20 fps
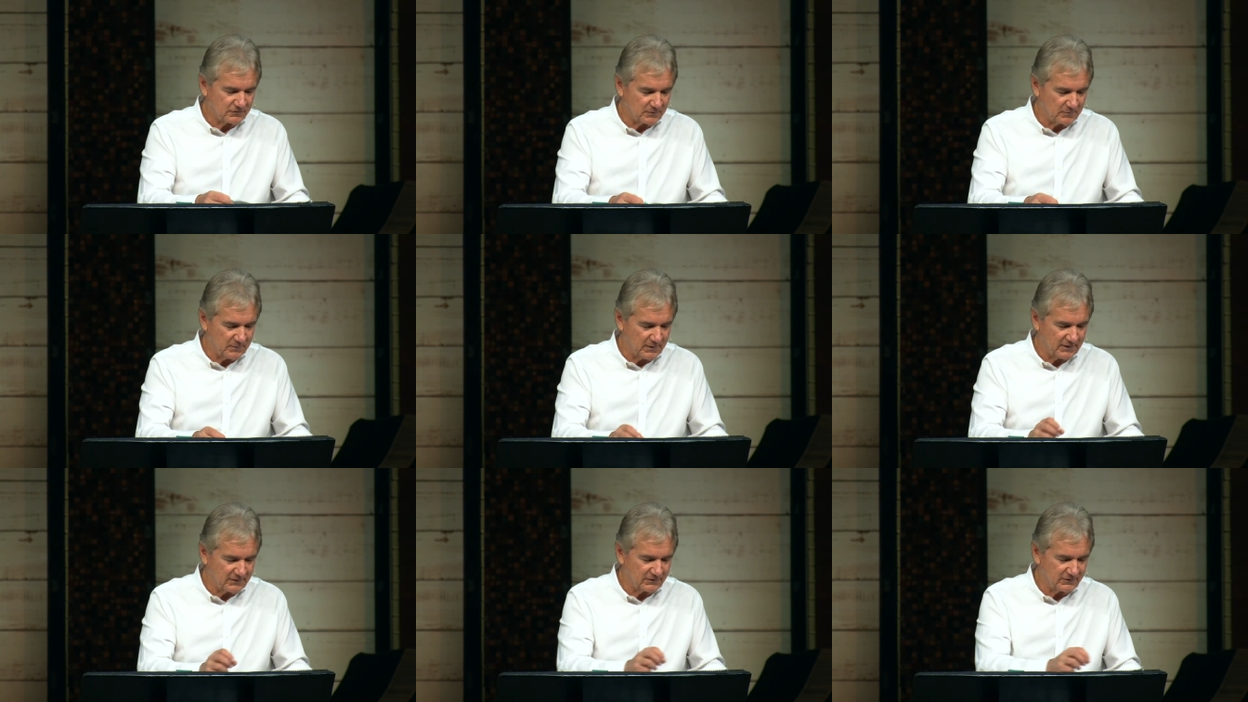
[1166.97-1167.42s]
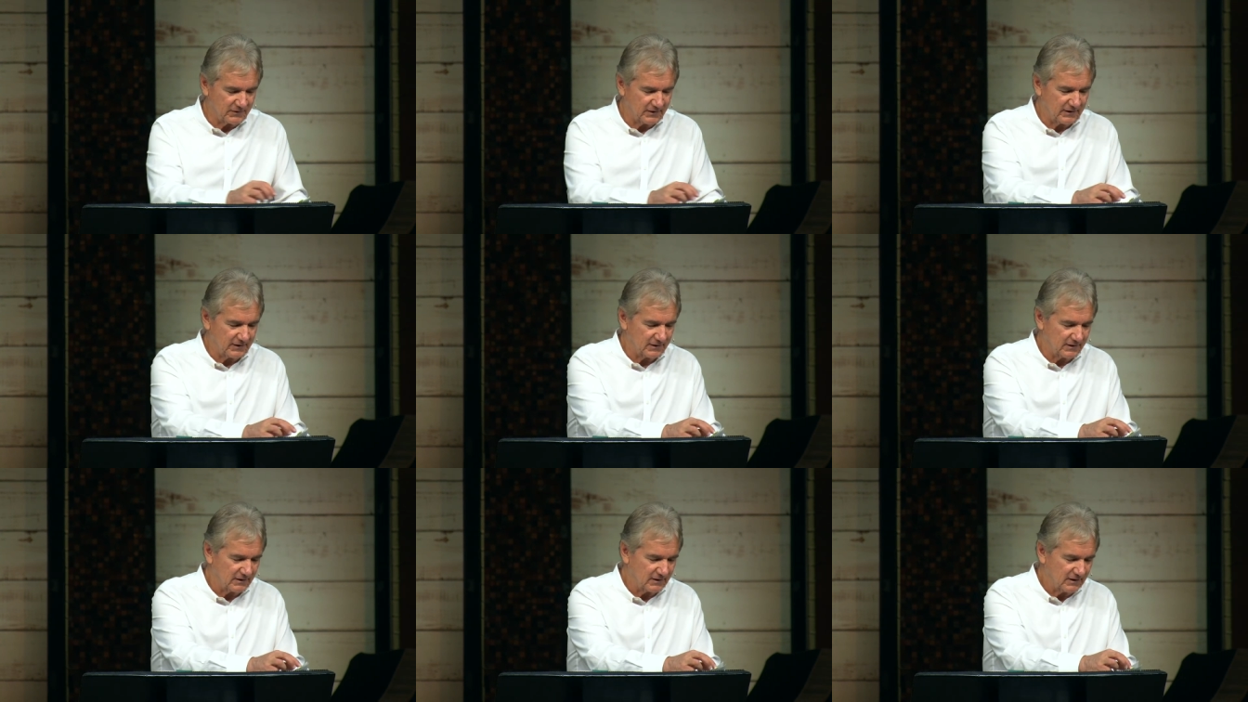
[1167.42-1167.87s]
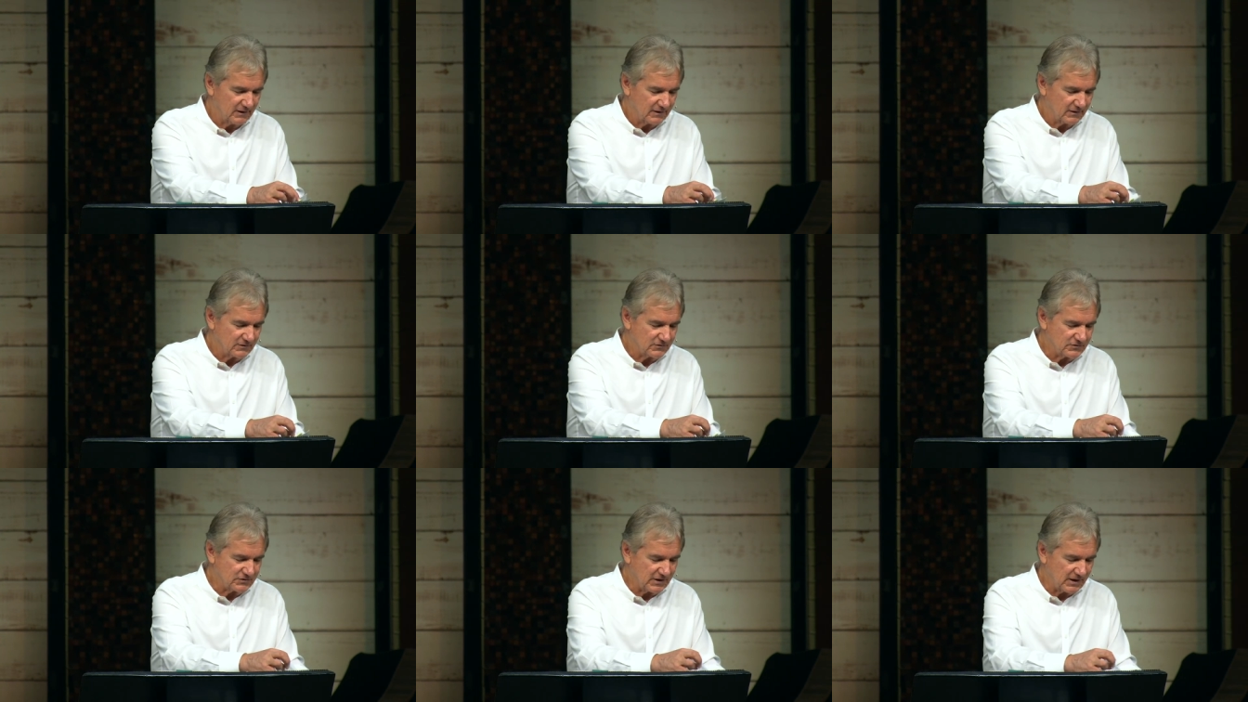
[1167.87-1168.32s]
from Isaiah
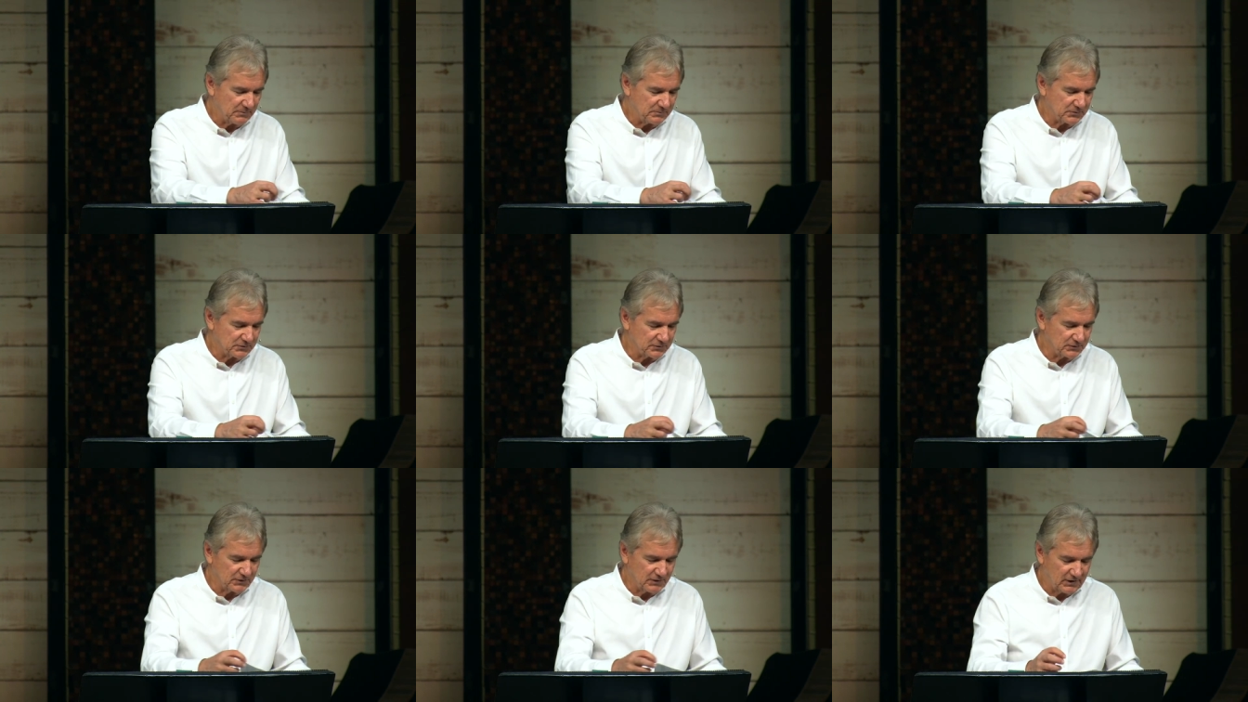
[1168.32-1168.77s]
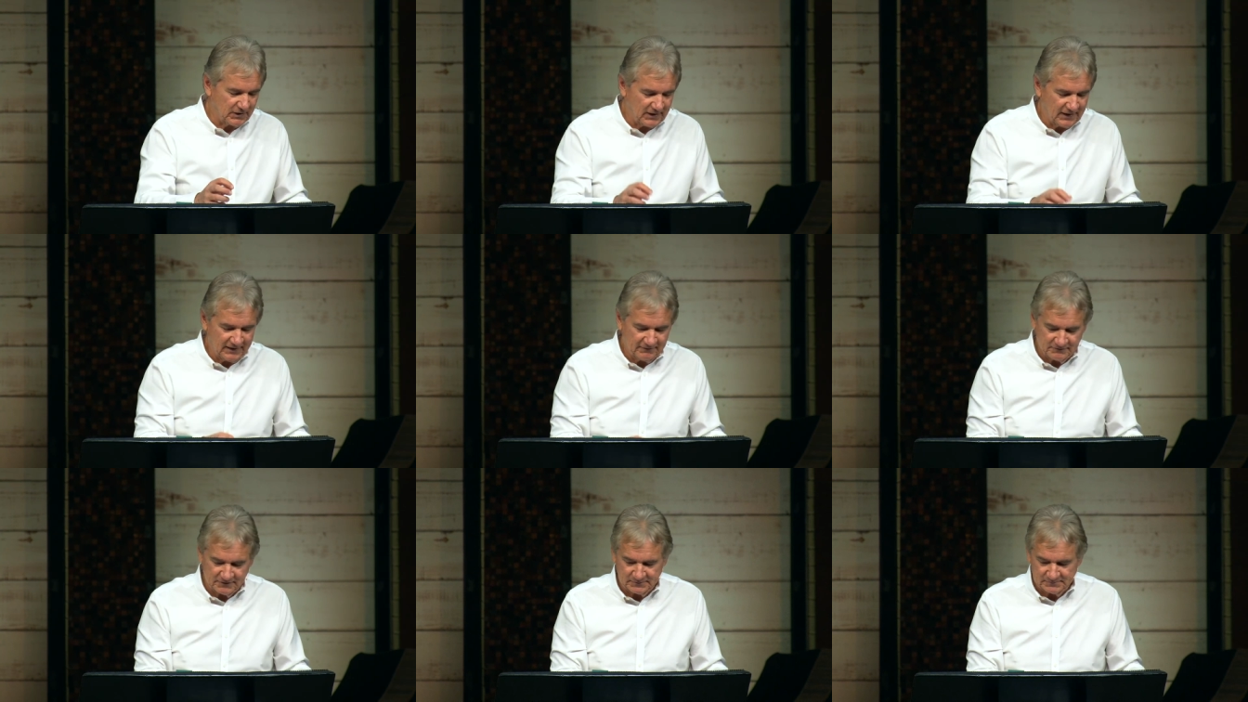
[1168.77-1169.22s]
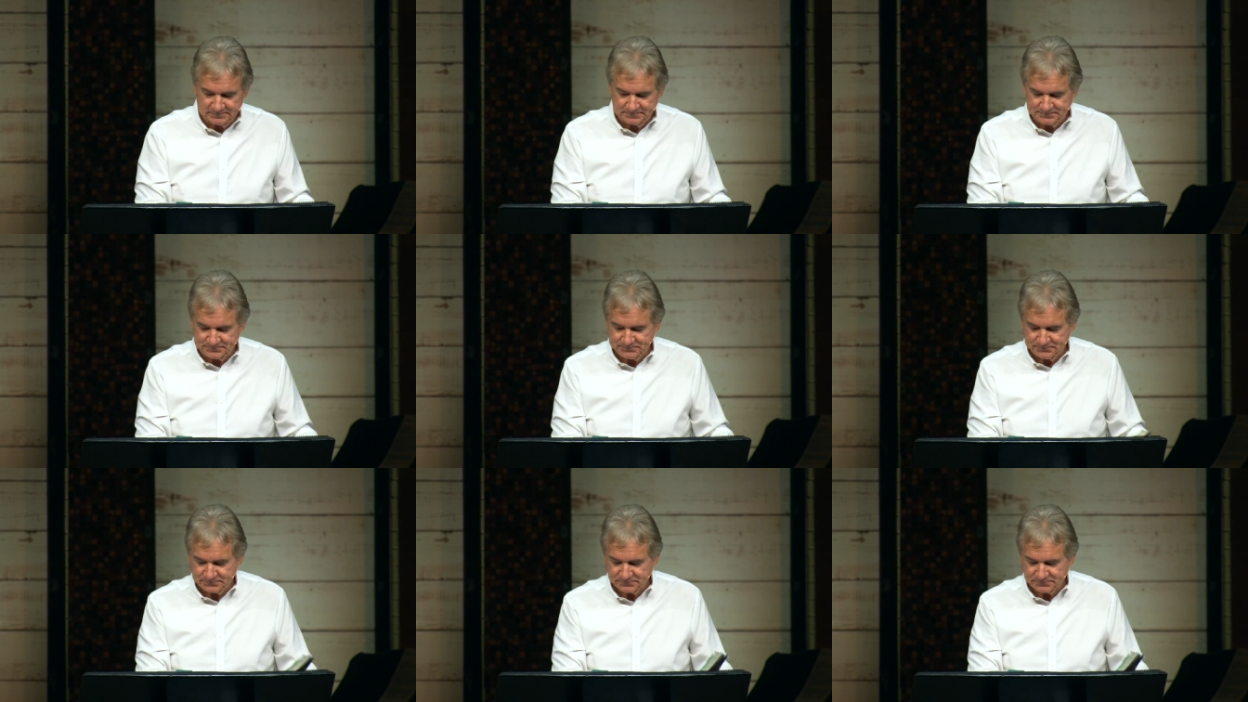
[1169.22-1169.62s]
chapter 11.